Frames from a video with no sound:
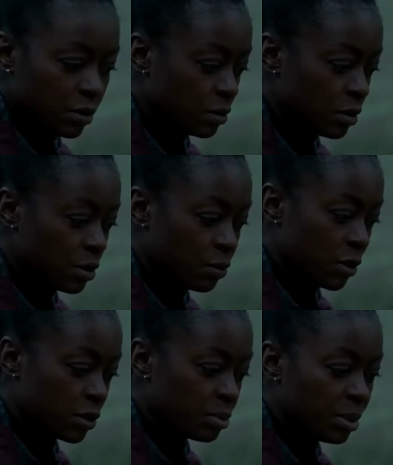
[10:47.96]
to Alex that
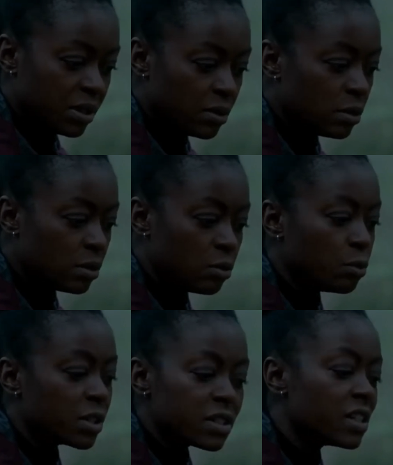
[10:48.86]
did he find any
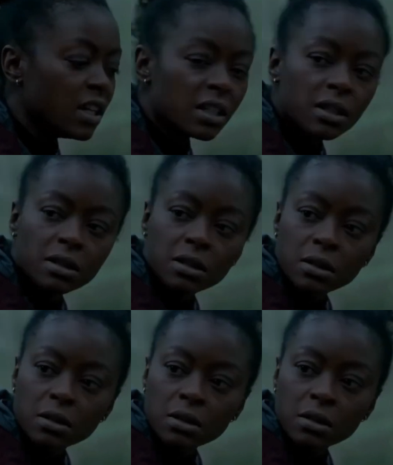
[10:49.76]
such world where
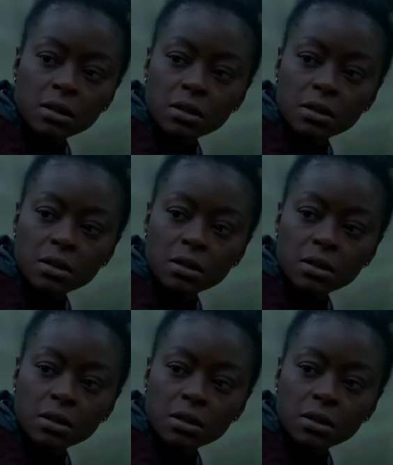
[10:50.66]
OBC